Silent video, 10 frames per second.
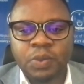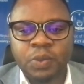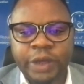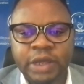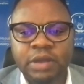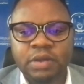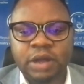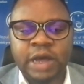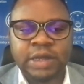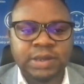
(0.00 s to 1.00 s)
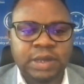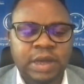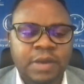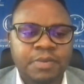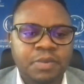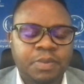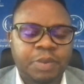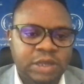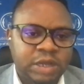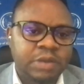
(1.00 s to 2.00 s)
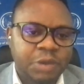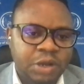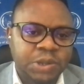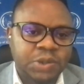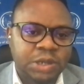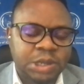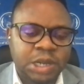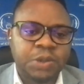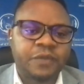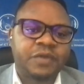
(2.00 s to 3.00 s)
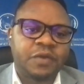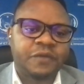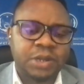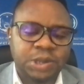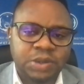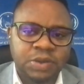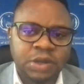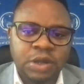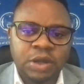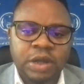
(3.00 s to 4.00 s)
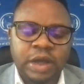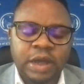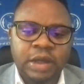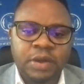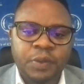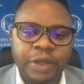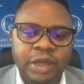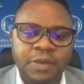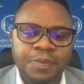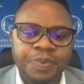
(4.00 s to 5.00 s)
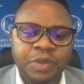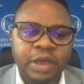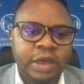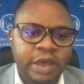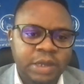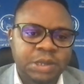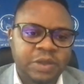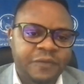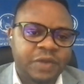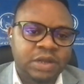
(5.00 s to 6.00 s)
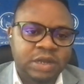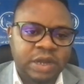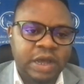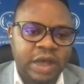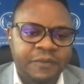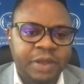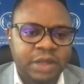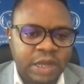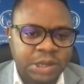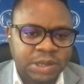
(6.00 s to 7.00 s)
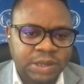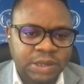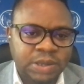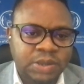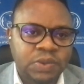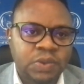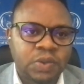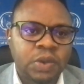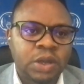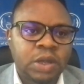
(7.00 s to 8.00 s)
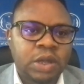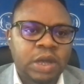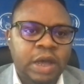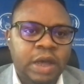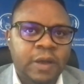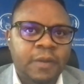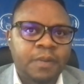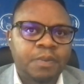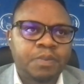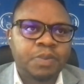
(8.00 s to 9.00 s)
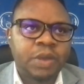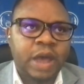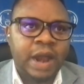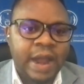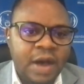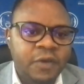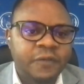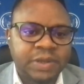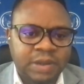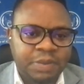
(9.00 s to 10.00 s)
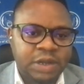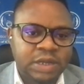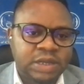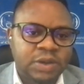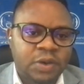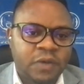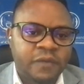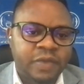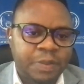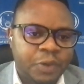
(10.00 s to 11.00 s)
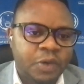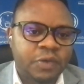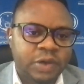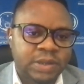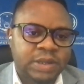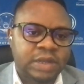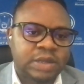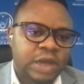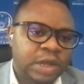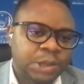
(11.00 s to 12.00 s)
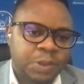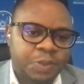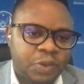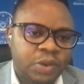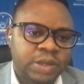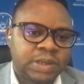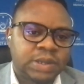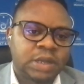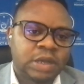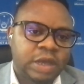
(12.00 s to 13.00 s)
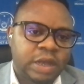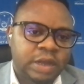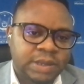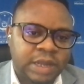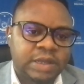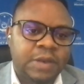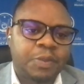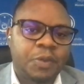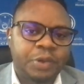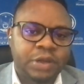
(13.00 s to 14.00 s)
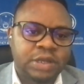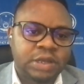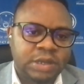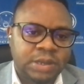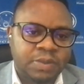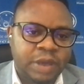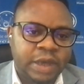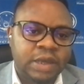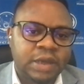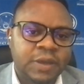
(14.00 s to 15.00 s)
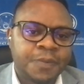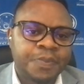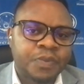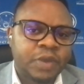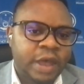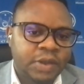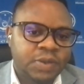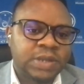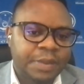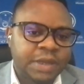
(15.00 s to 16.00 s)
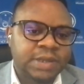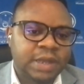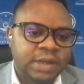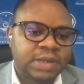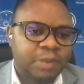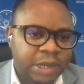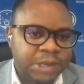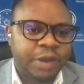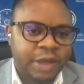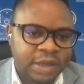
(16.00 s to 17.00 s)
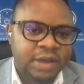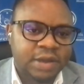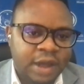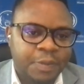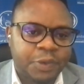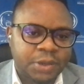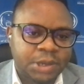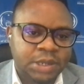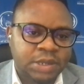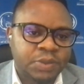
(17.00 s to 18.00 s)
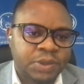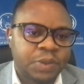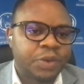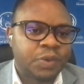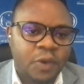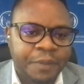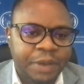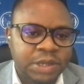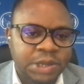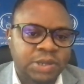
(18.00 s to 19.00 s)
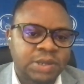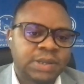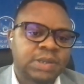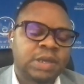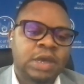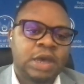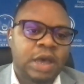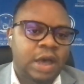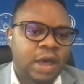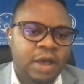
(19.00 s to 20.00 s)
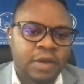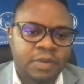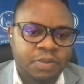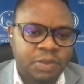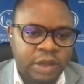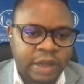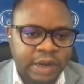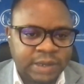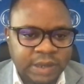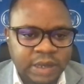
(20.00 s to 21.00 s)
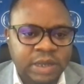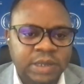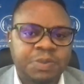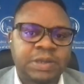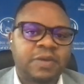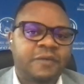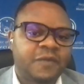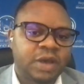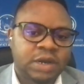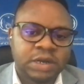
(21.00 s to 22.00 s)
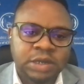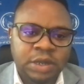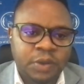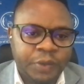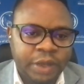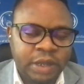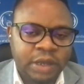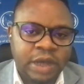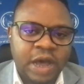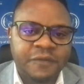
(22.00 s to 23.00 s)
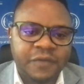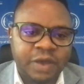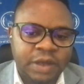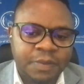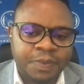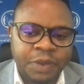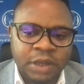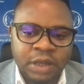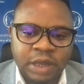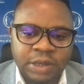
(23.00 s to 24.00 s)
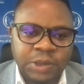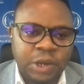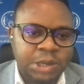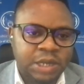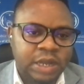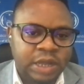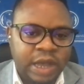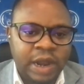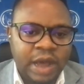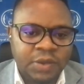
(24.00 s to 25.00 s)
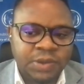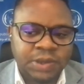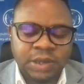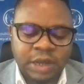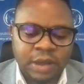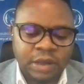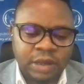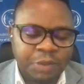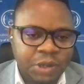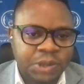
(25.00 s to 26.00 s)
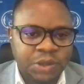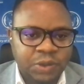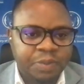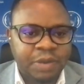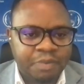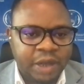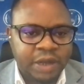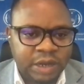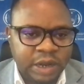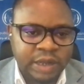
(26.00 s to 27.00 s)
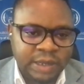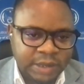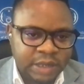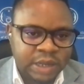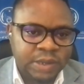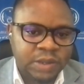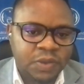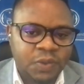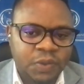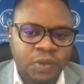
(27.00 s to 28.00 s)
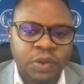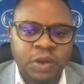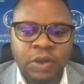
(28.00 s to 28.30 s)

we as particularly ministry in charge of innovation, we engage different government agencies to allow visibility of the progress that entrepreneurs and the startup community is making. And to some extent, it's matchmaking approach. And so we do competitions that are sector specific. We have a structure that allows the ministry to be embedded in other sectors through